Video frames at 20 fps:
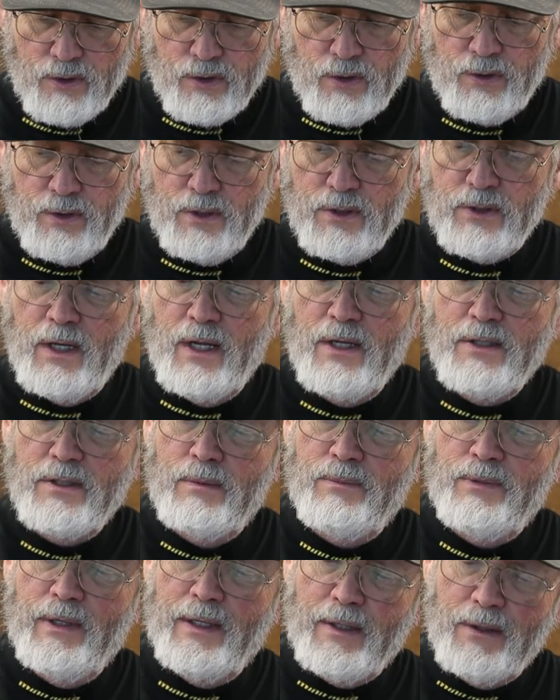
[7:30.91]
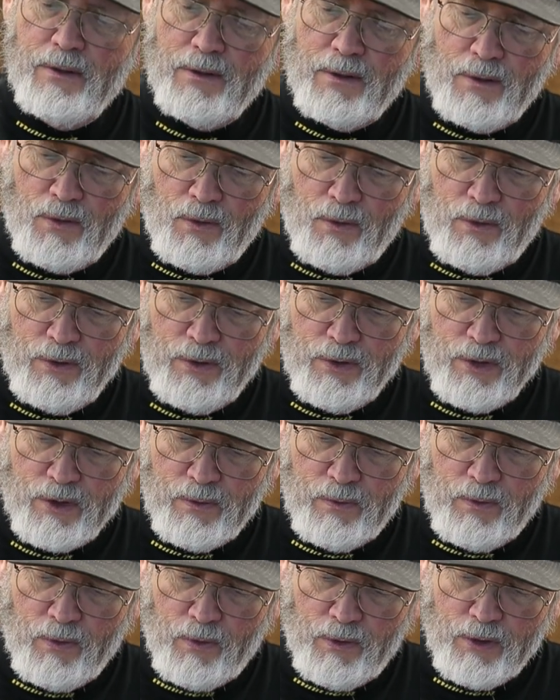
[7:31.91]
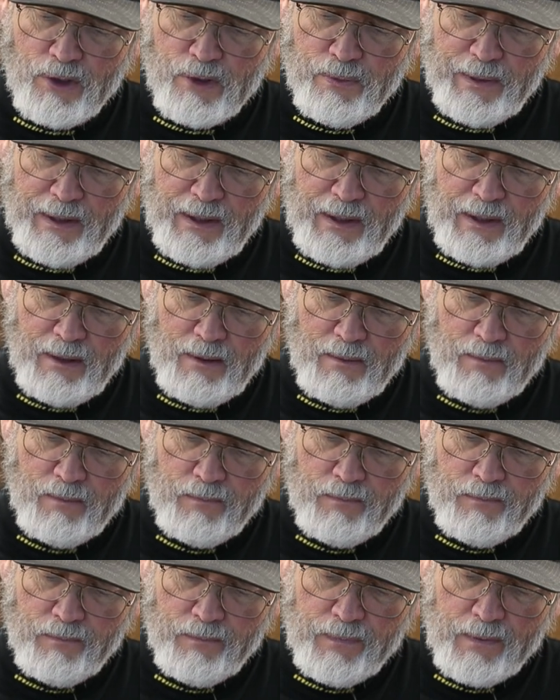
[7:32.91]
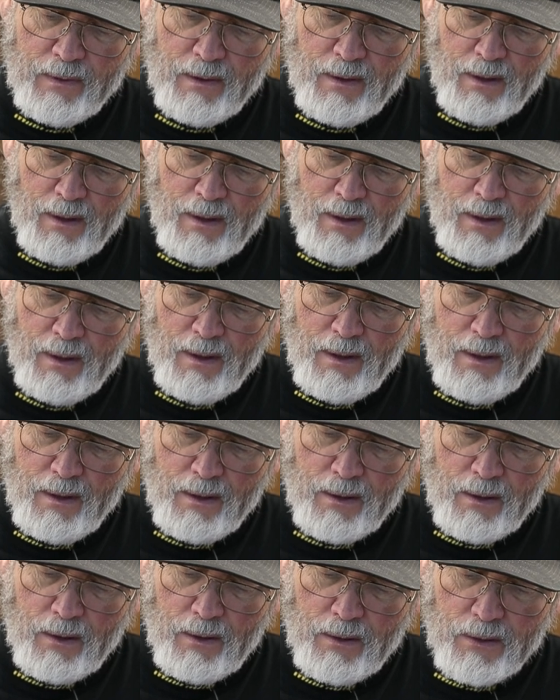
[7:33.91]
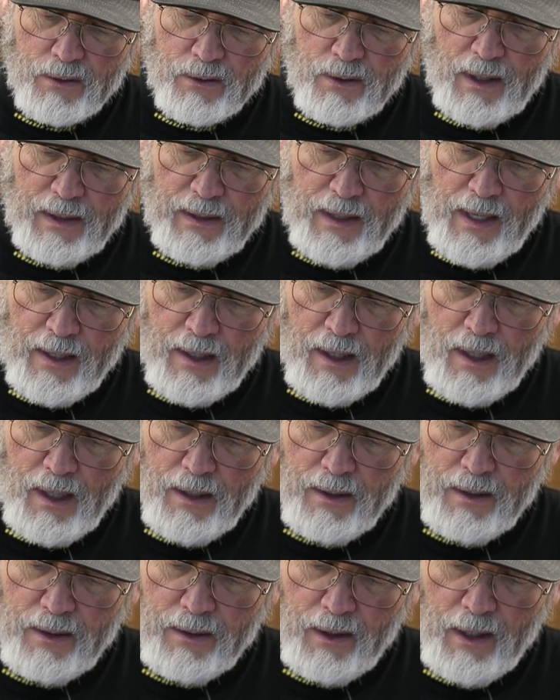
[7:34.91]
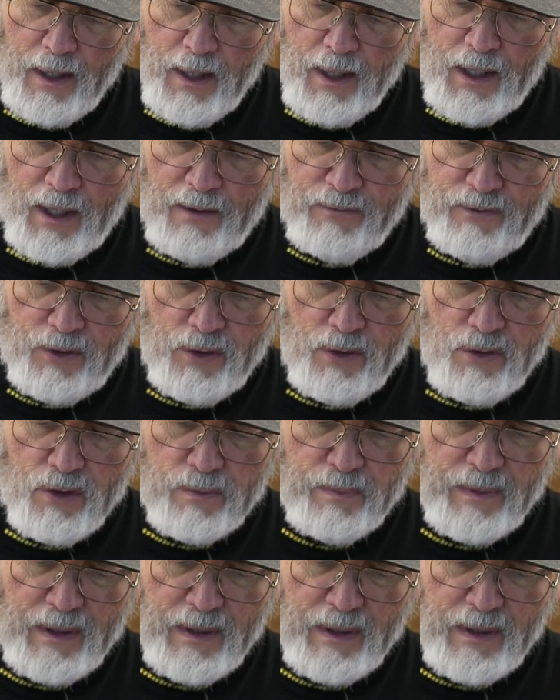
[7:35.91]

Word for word: So in this case I'm taking a little orange, orange bead, going to slide that on and if you use